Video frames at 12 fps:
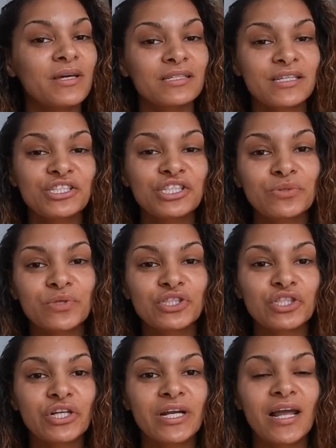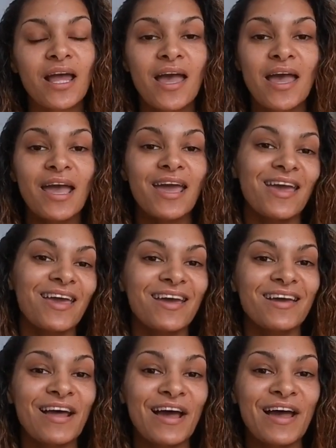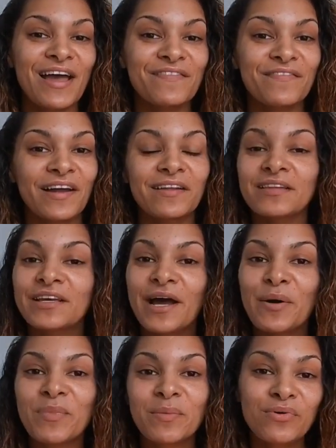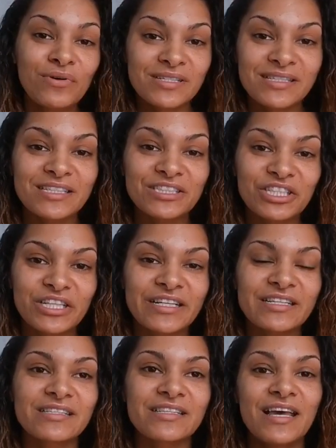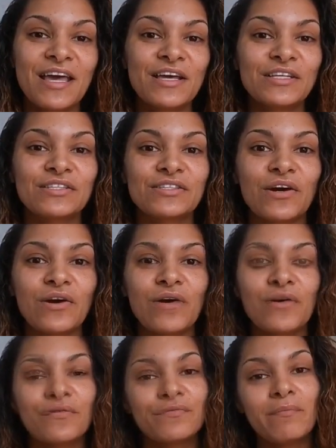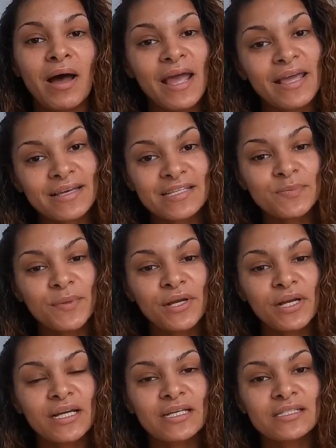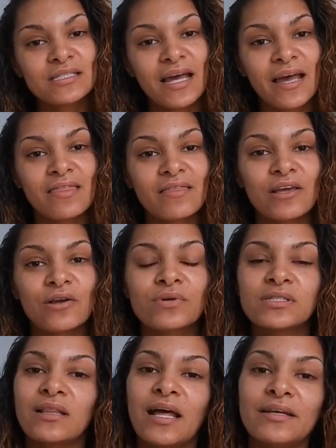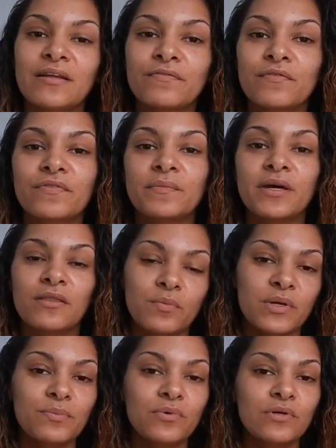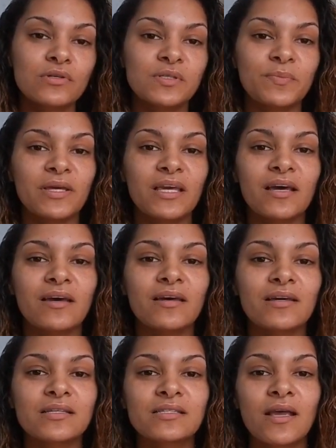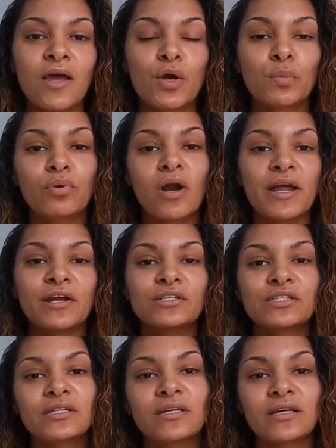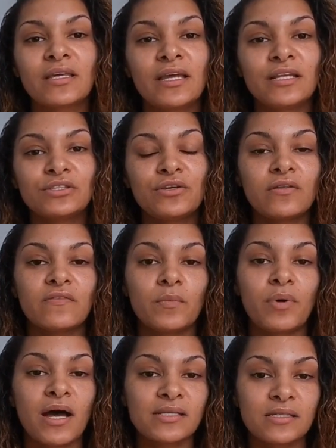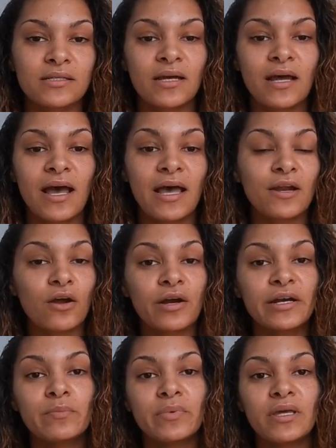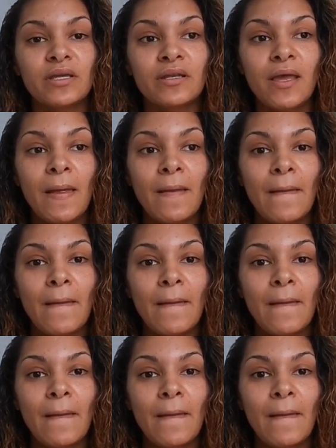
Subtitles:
Meditation Retreat, and I finally got my Buddhist teachings. So my experience, I think, was a lot different from other people's, because prior to getting to the Vipassana, I had already been